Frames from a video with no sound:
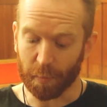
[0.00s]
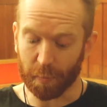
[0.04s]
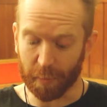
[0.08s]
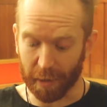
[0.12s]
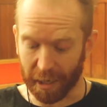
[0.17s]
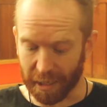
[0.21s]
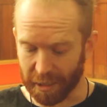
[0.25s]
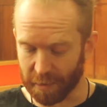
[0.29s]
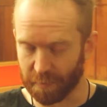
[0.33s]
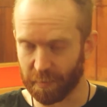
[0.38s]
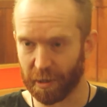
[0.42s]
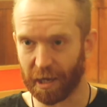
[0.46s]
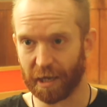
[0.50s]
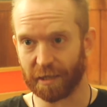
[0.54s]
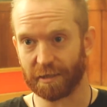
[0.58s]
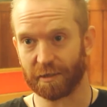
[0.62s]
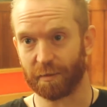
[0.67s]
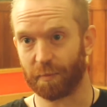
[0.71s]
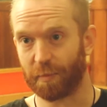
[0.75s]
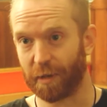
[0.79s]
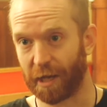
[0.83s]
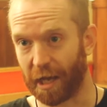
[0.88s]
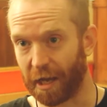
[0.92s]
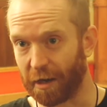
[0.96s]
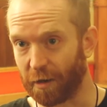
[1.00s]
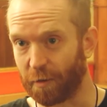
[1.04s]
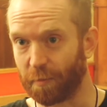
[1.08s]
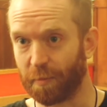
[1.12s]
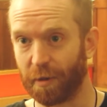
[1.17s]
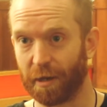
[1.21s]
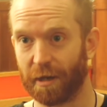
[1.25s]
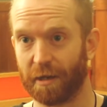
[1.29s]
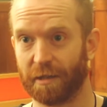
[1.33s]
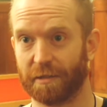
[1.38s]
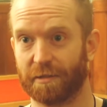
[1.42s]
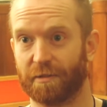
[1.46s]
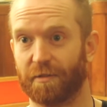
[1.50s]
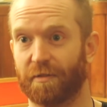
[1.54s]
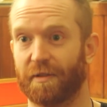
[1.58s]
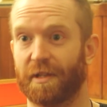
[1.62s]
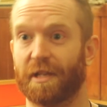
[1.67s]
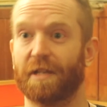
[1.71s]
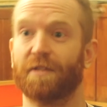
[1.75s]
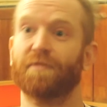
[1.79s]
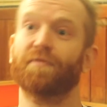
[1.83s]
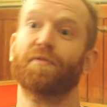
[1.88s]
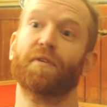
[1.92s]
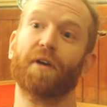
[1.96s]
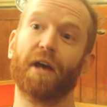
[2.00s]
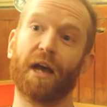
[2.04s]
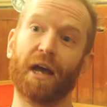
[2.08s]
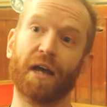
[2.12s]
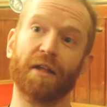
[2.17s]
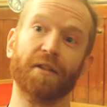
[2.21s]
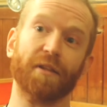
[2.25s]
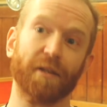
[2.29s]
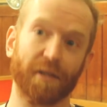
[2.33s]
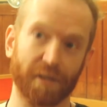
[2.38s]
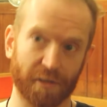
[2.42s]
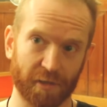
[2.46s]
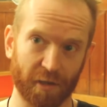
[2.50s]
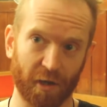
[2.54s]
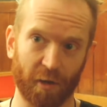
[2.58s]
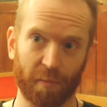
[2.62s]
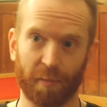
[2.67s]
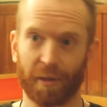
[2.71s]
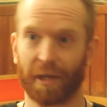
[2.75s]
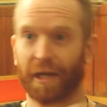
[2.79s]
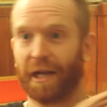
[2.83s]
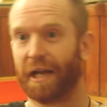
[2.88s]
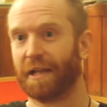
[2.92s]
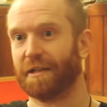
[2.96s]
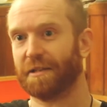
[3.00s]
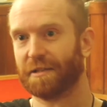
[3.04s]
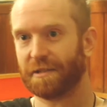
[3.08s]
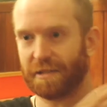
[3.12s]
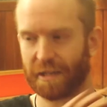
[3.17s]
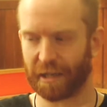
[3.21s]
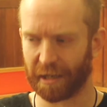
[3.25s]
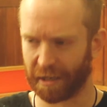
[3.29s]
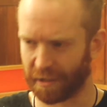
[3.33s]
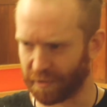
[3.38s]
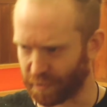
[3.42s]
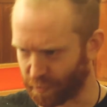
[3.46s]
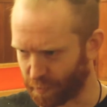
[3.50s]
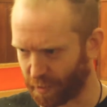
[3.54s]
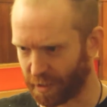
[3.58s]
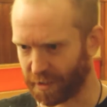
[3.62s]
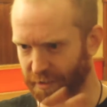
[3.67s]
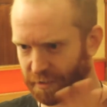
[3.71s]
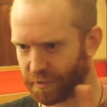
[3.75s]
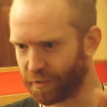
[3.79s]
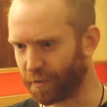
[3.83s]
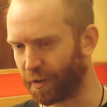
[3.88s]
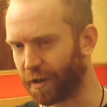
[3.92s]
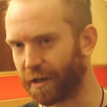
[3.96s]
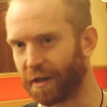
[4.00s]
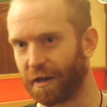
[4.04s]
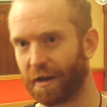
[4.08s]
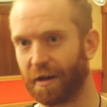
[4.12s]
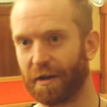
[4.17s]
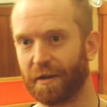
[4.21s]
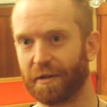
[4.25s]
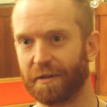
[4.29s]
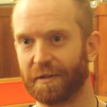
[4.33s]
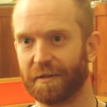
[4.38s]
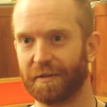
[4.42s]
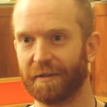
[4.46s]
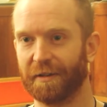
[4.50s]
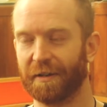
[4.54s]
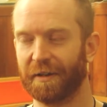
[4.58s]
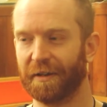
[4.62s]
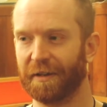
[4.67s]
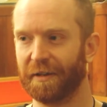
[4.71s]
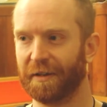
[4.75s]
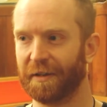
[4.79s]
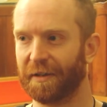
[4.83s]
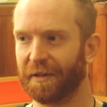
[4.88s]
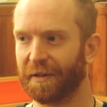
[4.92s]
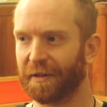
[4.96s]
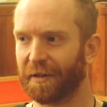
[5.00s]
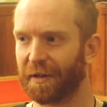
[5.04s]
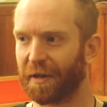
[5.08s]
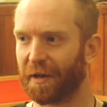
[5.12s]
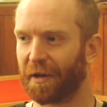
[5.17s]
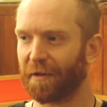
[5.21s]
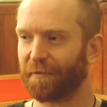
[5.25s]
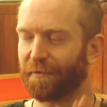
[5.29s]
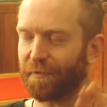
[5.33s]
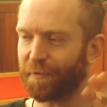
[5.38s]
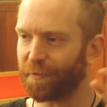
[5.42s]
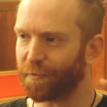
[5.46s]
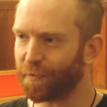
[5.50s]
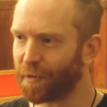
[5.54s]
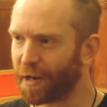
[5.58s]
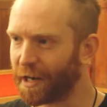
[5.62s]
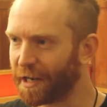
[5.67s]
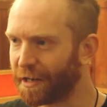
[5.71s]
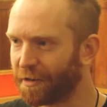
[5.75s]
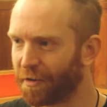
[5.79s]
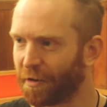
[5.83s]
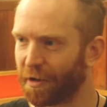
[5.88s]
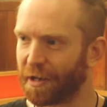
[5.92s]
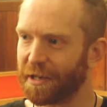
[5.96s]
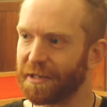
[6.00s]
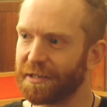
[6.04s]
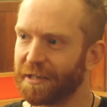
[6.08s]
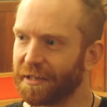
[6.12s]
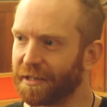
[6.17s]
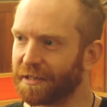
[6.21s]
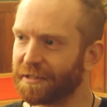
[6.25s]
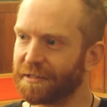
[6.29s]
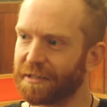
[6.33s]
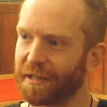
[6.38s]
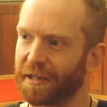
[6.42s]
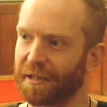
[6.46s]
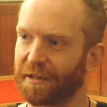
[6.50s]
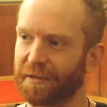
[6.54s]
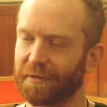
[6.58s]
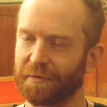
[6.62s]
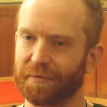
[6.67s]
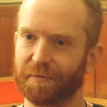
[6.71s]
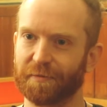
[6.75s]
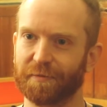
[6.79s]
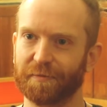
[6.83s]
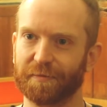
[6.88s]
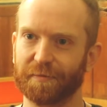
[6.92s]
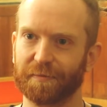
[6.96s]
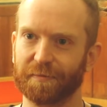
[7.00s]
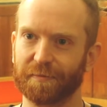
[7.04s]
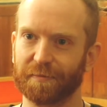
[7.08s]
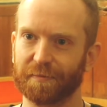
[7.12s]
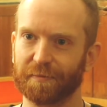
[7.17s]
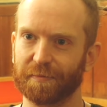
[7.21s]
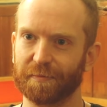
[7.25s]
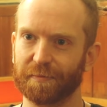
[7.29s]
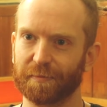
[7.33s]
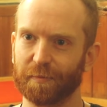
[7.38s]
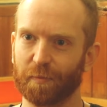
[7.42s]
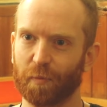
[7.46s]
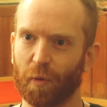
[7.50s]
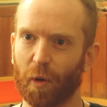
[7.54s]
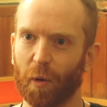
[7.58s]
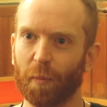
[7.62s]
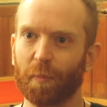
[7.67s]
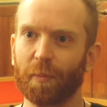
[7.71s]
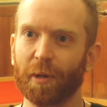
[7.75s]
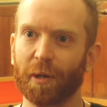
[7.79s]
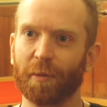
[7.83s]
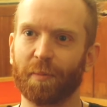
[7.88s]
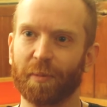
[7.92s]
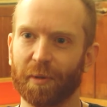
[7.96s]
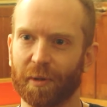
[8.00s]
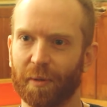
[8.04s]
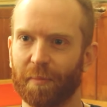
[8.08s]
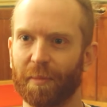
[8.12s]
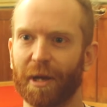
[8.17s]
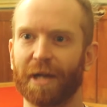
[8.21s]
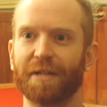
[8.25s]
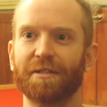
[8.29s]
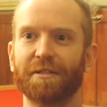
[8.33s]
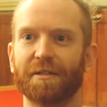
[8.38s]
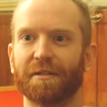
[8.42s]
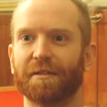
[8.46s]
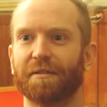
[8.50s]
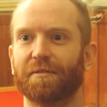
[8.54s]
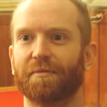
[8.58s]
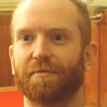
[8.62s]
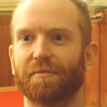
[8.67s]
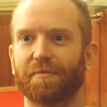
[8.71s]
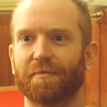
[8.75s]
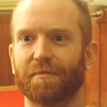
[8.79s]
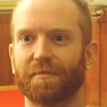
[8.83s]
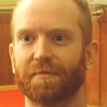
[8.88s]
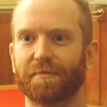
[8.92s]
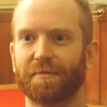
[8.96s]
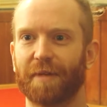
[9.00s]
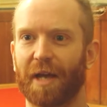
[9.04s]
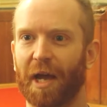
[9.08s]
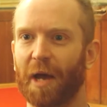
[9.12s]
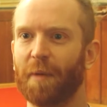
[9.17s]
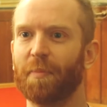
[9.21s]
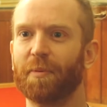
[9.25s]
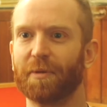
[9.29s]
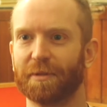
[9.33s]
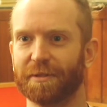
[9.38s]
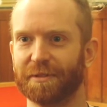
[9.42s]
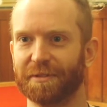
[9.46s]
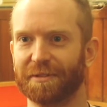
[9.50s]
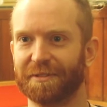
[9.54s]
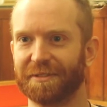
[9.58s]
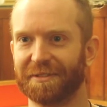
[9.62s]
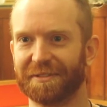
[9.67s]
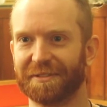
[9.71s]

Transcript: bass patterns and piano parts on this foot, and the guitar playing and the singing as well. So I can't, I've really got into this thing of what people imagine happens.